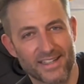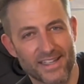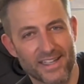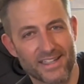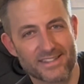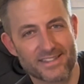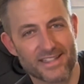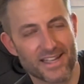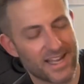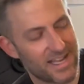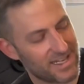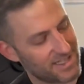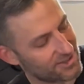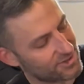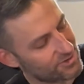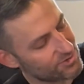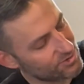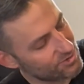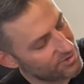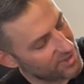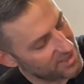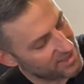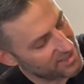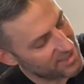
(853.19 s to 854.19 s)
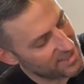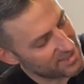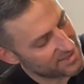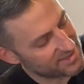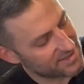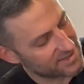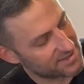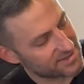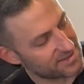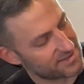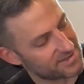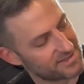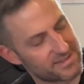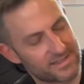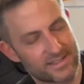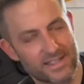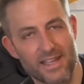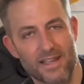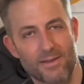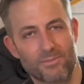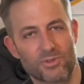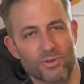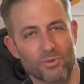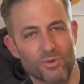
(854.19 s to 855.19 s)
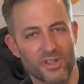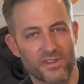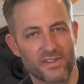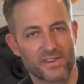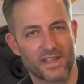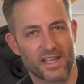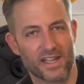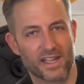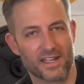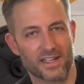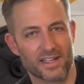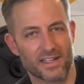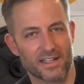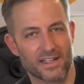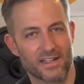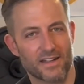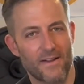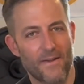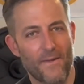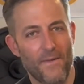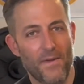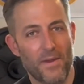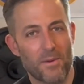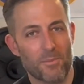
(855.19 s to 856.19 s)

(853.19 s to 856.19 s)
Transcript: That's kind of cool. I like that it's stamped with Canada,